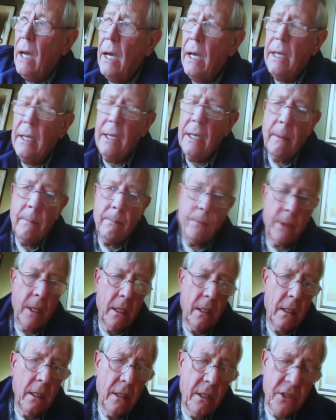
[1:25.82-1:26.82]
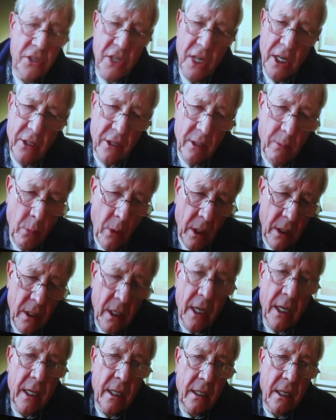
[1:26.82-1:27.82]
I said to them one
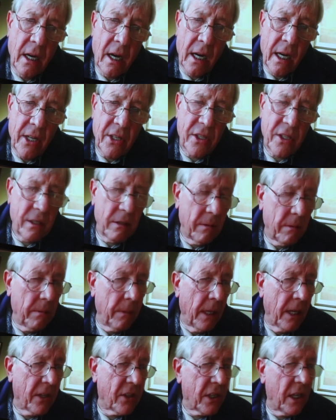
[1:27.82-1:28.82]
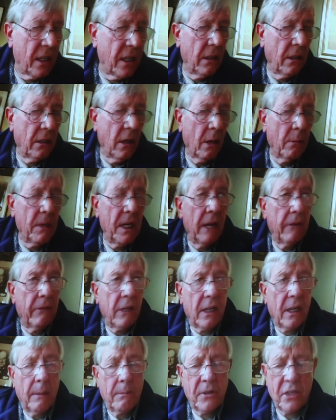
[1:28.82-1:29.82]
day, guys, they said, nobody ever
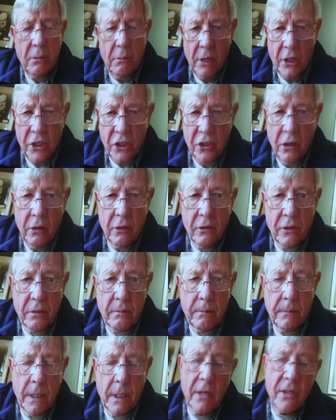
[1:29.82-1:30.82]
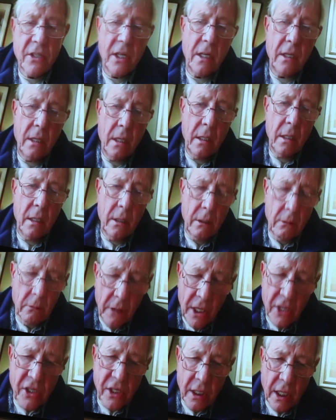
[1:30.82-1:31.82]
comes to our shows. I said, the
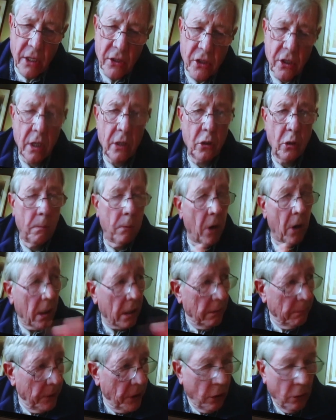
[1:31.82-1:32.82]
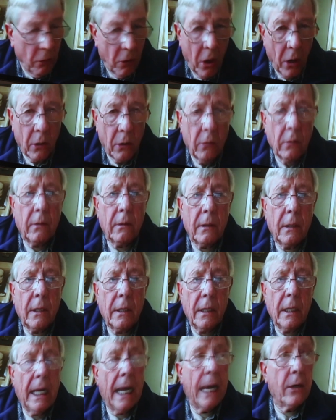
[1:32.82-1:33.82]
reason is you park them in a row
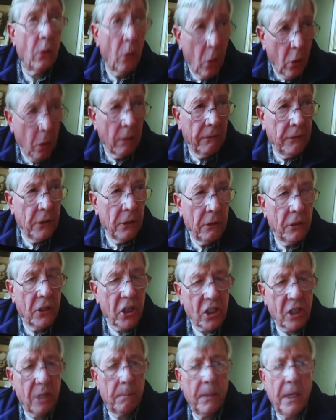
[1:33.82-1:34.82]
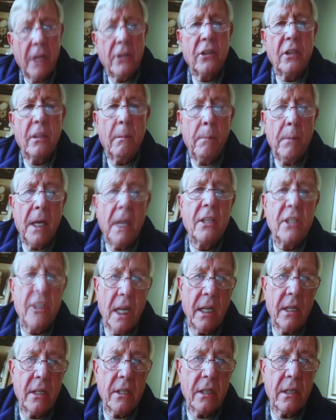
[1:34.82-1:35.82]
and all of you disappear to the beer
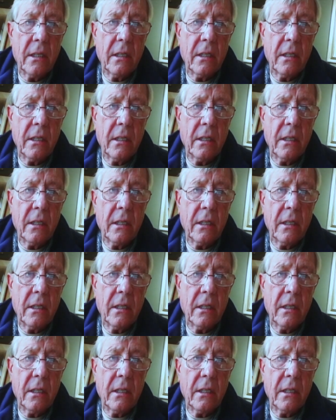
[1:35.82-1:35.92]
tent.